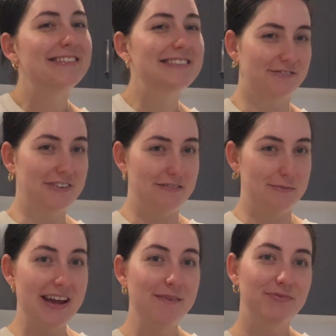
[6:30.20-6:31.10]
different for
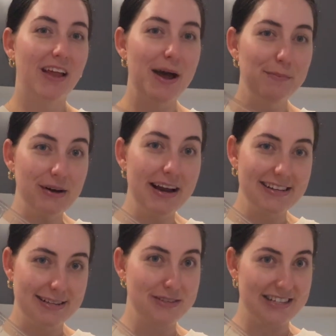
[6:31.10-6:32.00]
me, I bought
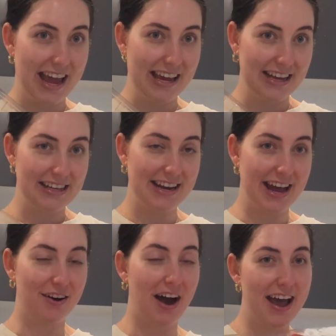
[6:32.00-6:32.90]
some steak.
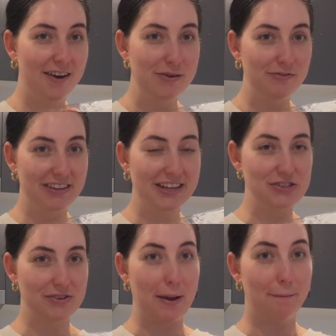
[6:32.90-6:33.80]
Now, I have been really
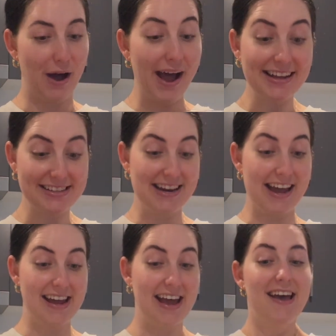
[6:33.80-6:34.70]
enjoying buying
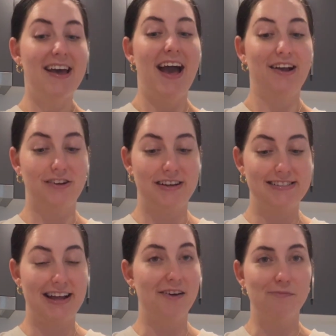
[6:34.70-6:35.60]
steak and cooking
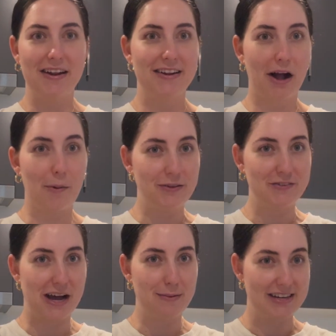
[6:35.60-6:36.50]
steak. I've made it a couple of
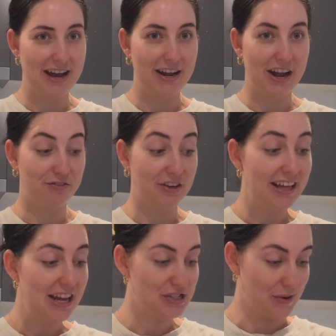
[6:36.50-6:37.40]
times now and I really
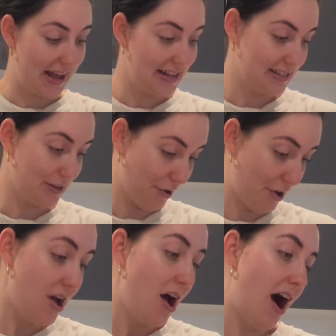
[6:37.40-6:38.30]
enjoy it. So
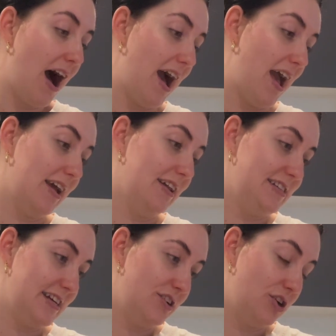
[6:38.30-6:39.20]
I
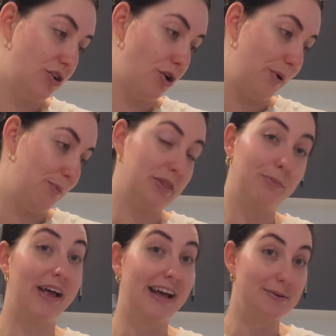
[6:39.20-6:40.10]
did go in with the
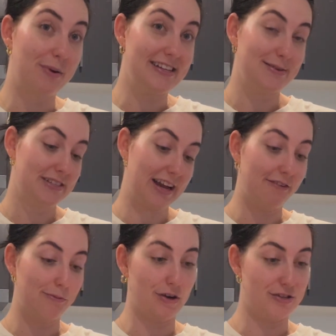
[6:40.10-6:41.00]
plan to buy some steak
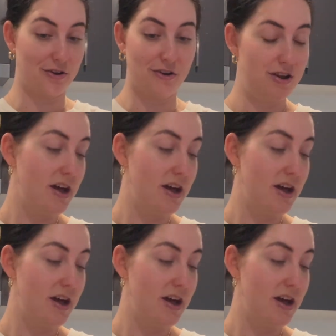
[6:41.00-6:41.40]
from Costco,